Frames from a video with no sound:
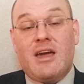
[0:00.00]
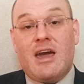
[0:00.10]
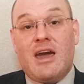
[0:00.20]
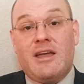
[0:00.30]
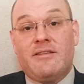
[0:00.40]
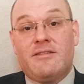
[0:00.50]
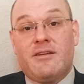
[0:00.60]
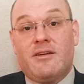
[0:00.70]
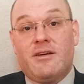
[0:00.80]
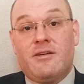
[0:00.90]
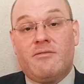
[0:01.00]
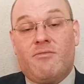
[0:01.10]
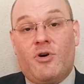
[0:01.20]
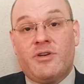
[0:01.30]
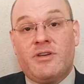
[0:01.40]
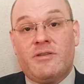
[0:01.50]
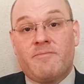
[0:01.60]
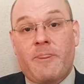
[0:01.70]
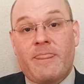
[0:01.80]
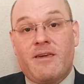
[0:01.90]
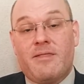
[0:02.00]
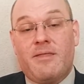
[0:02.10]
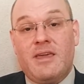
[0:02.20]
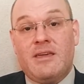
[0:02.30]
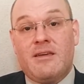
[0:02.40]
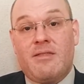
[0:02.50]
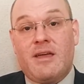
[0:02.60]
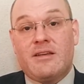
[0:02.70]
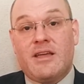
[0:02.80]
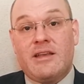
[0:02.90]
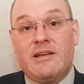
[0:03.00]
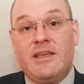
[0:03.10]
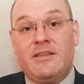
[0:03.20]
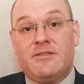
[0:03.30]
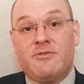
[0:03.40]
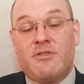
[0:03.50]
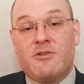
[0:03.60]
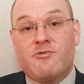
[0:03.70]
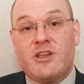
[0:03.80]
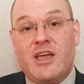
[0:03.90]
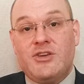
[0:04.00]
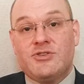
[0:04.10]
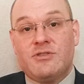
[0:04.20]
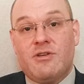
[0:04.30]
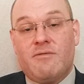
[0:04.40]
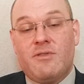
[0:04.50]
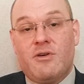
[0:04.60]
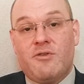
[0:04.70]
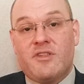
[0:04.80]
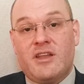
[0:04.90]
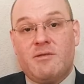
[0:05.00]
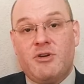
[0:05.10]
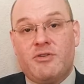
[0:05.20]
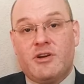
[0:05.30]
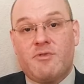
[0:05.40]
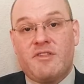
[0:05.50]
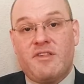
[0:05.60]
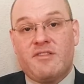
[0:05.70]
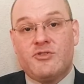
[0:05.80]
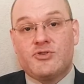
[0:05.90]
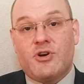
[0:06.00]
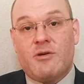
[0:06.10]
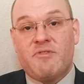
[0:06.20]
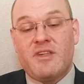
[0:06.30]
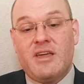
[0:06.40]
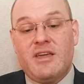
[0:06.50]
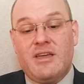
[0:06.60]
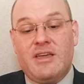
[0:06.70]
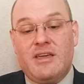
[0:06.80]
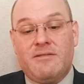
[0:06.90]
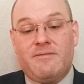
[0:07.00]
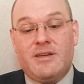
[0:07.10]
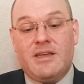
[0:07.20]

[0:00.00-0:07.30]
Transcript: And one thing that can lead to the creation of those antibiotic-resistant germs if